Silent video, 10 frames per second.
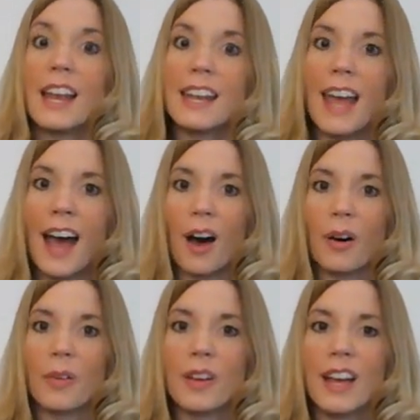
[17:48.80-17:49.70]

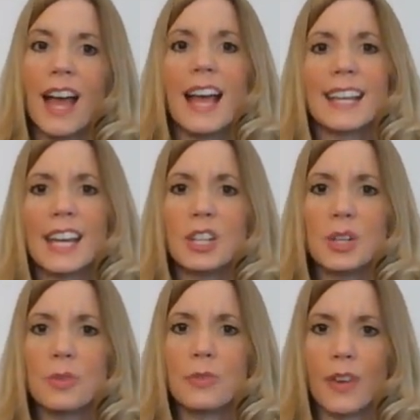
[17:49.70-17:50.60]
Now, can
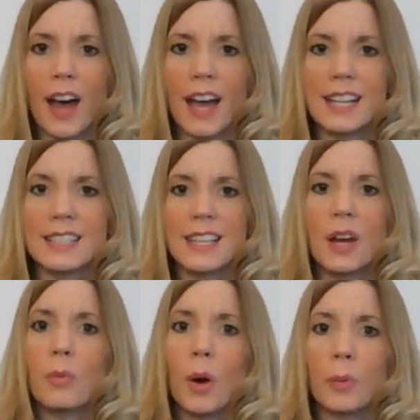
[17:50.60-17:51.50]
you find
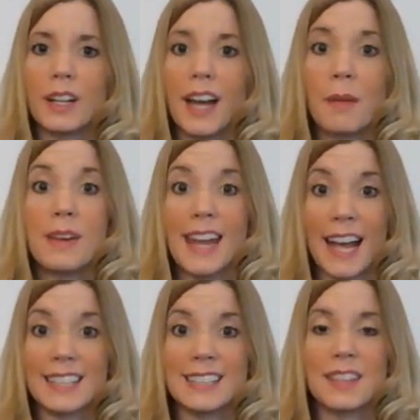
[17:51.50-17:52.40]
what would come
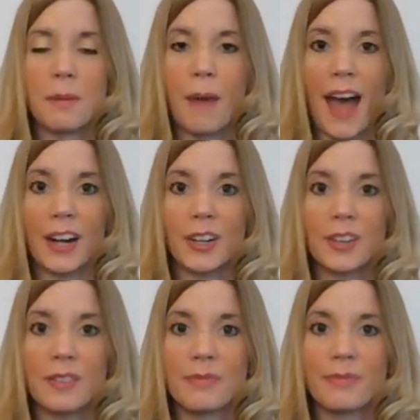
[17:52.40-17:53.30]
next in the
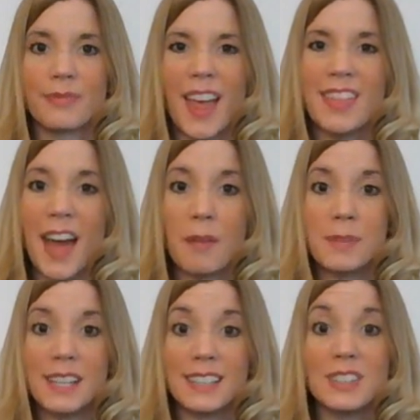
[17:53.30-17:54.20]
pattern? That
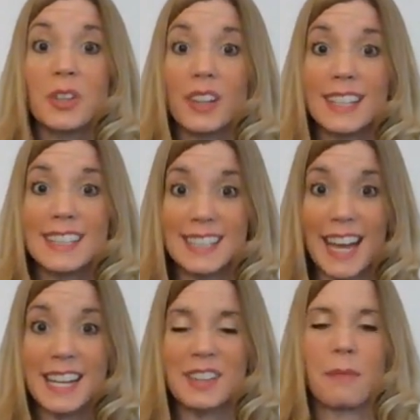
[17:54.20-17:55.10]
means you'll
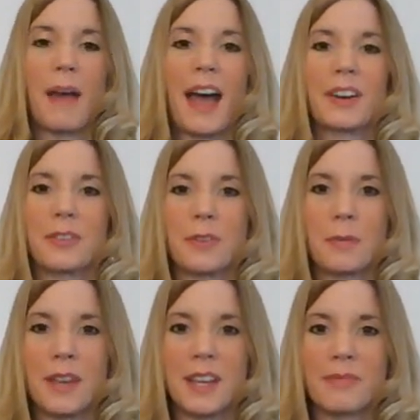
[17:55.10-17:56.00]
extend the pattern for
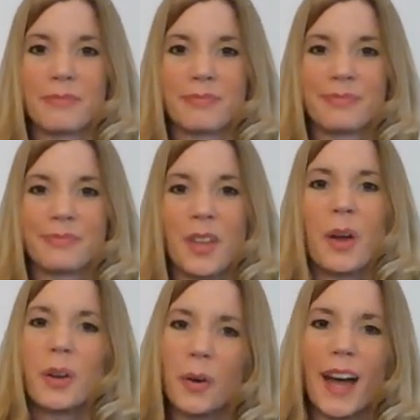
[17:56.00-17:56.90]
me.
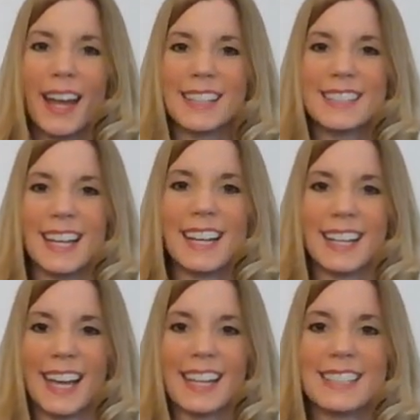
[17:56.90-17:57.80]
Go ahead and say it
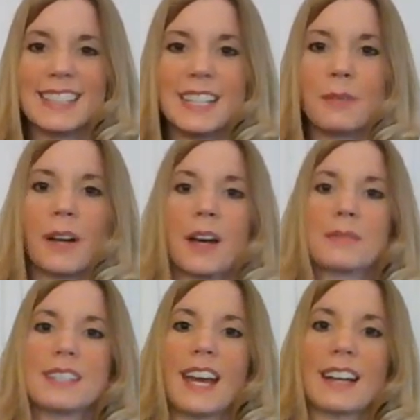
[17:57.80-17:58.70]
again to see what
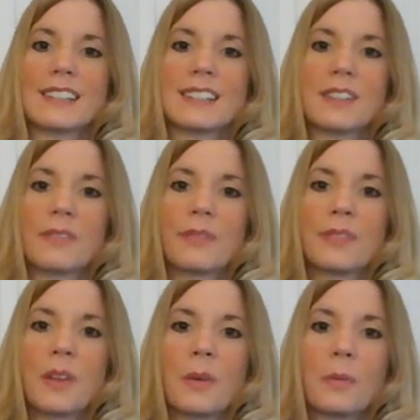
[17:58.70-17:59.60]
comes next.
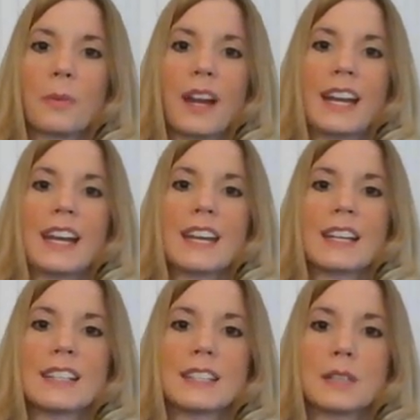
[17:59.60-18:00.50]
Rain,
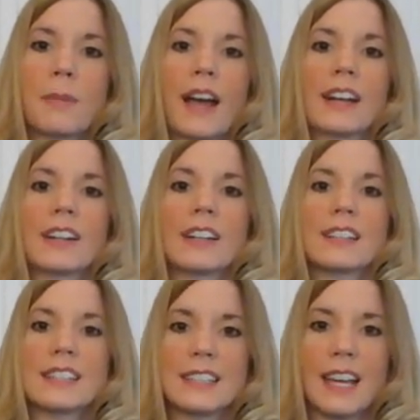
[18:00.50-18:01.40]
spider,
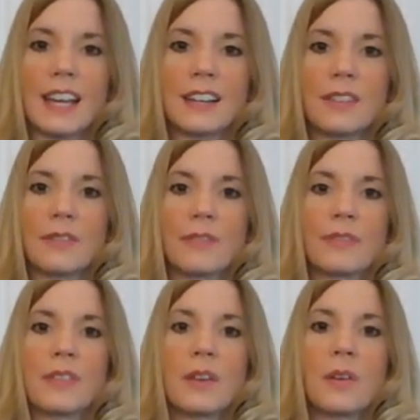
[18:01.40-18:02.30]
sun.
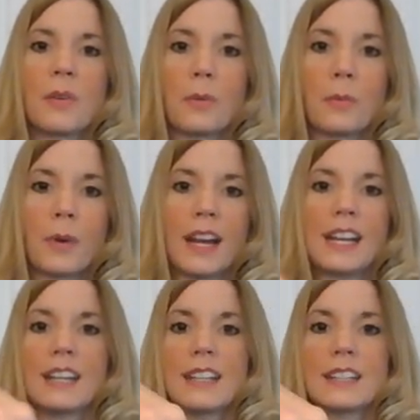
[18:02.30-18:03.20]
Rain,